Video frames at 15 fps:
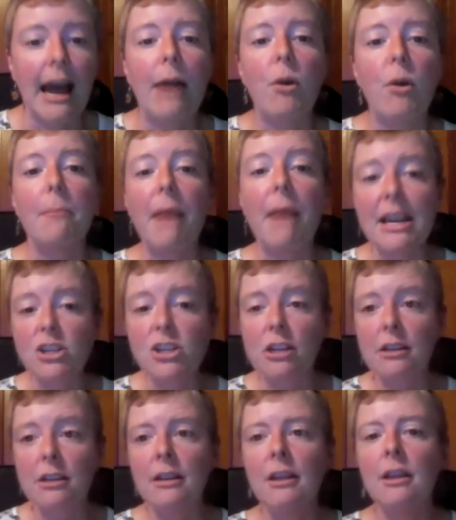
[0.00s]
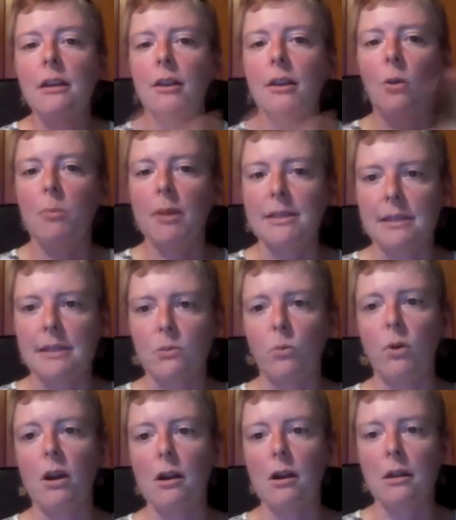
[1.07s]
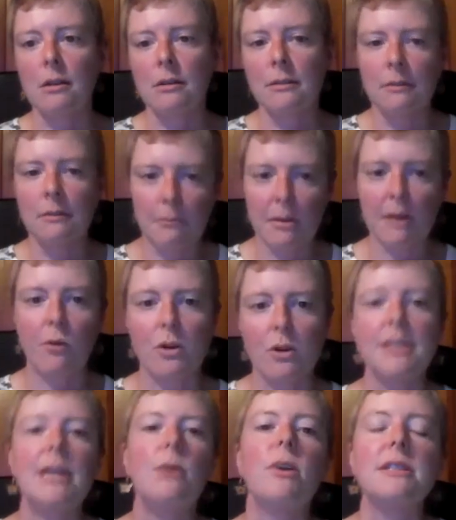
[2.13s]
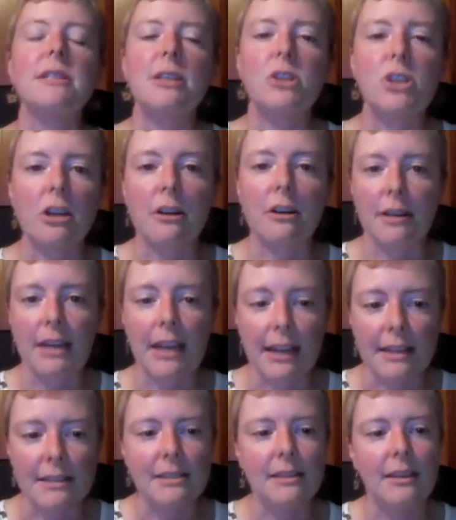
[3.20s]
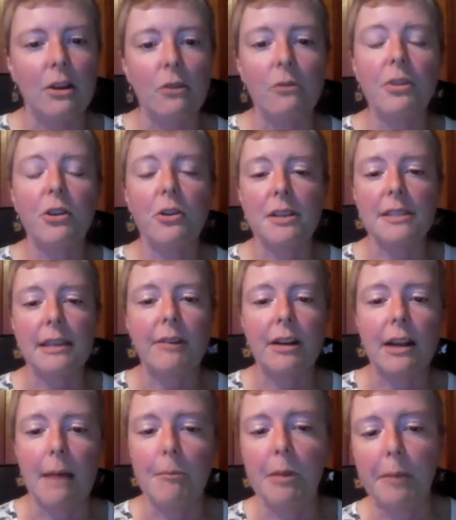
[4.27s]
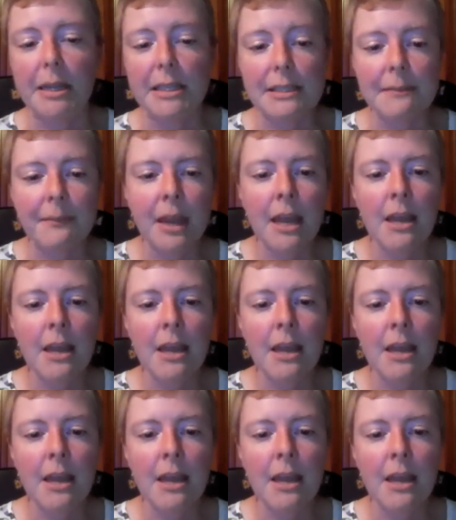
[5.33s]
I wear my shirt, nobody says a word, but of course he wears his shirt and he gets, you know, 37 compliments.